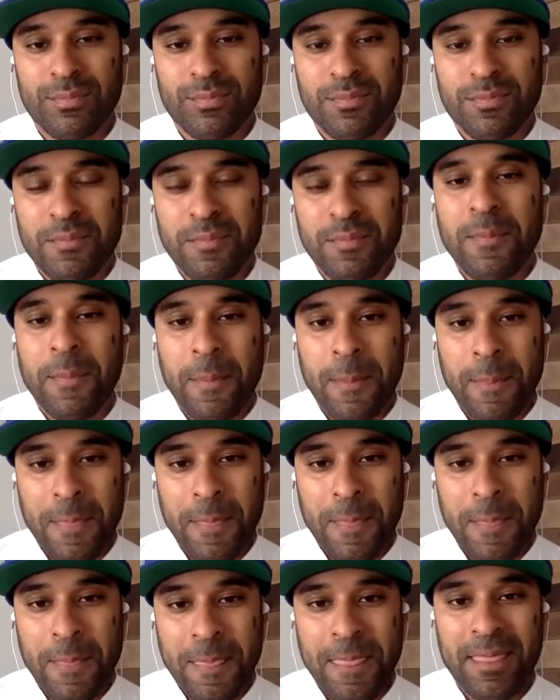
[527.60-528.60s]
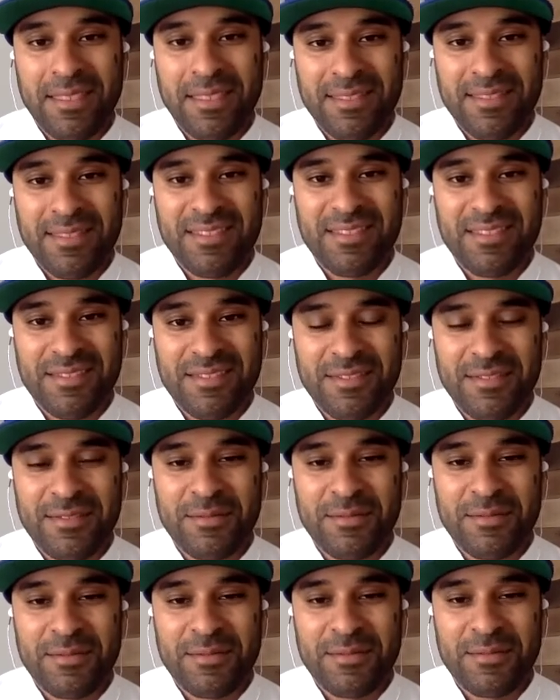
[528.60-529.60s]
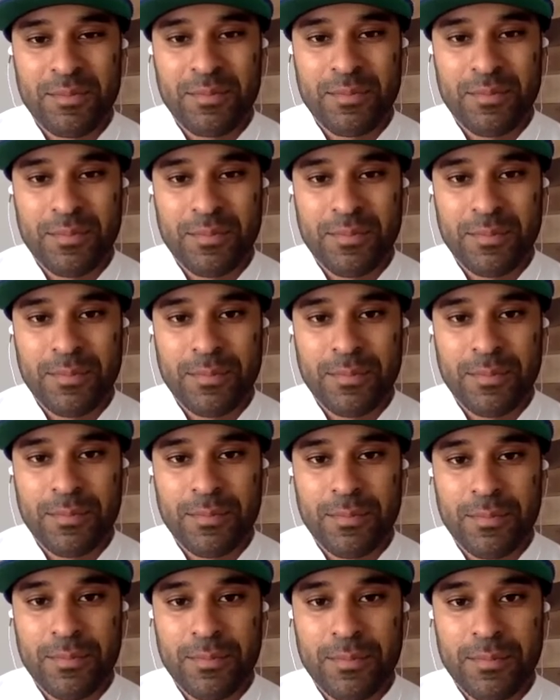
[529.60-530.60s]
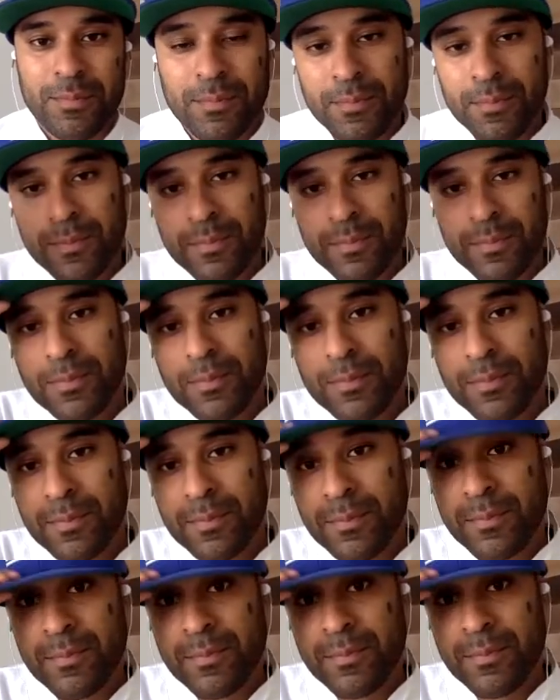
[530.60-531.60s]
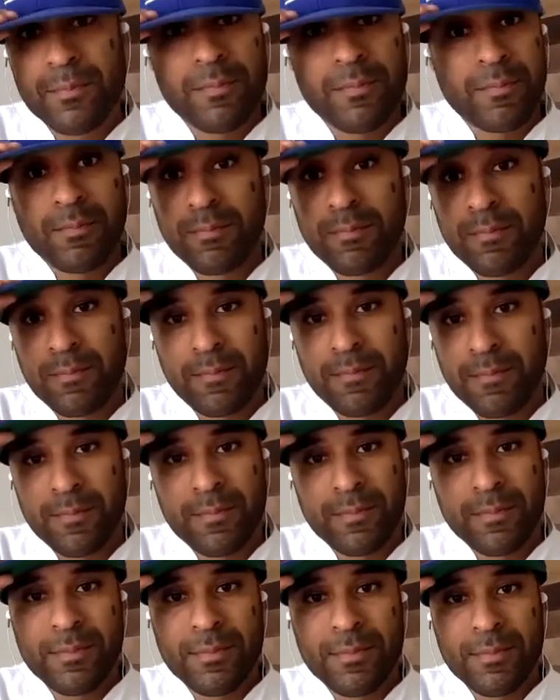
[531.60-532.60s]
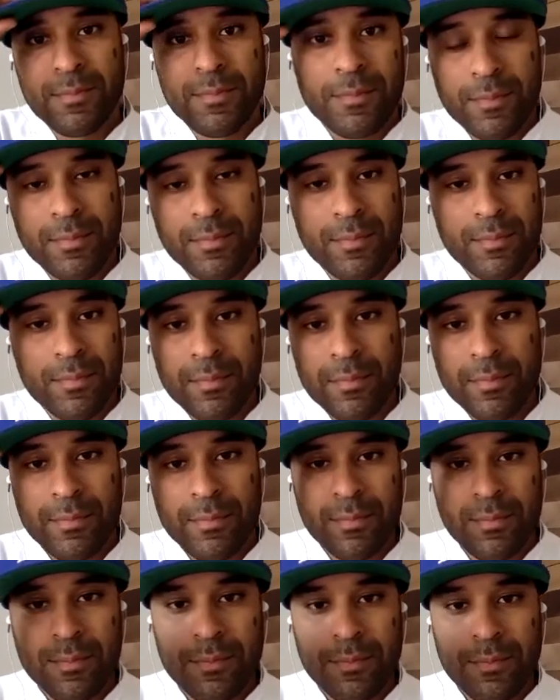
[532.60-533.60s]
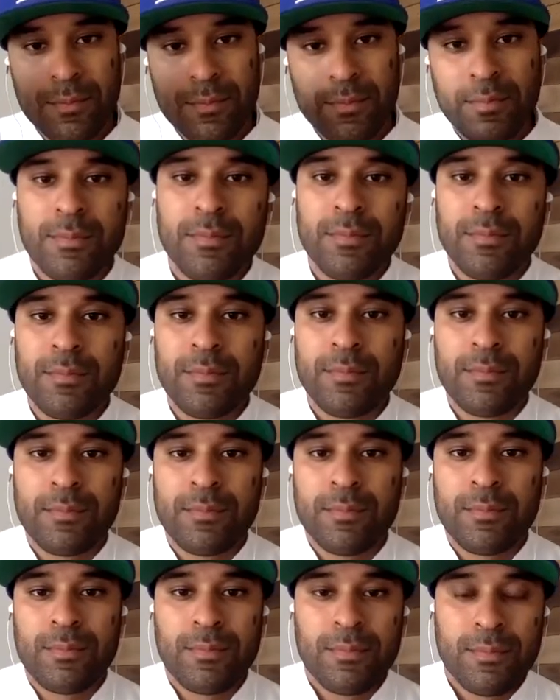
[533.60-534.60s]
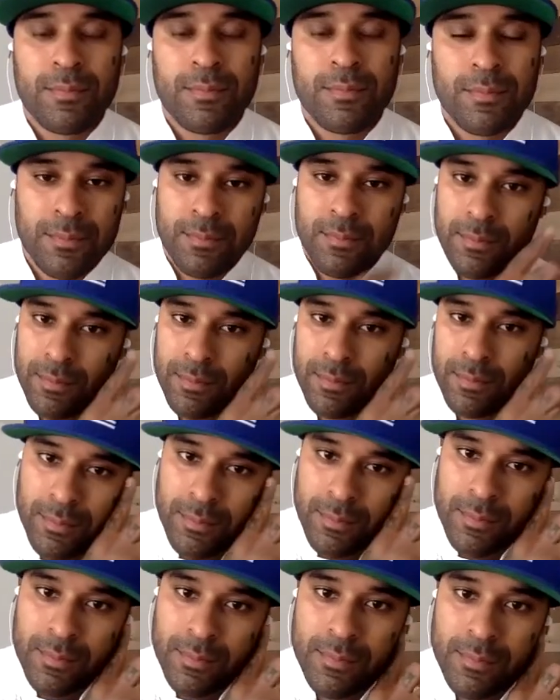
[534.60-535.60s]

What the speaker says: (not speaking)